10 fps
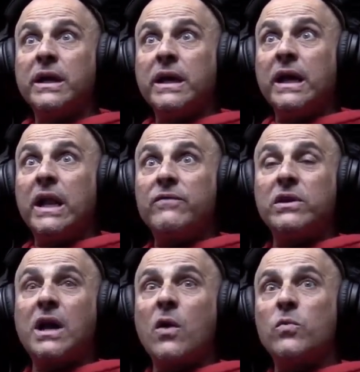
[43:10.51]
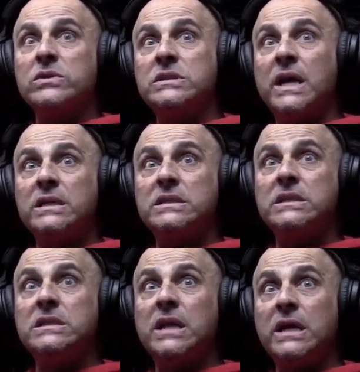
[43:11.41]
it ever got was
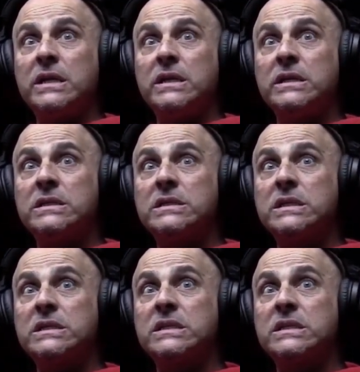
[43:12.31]
1986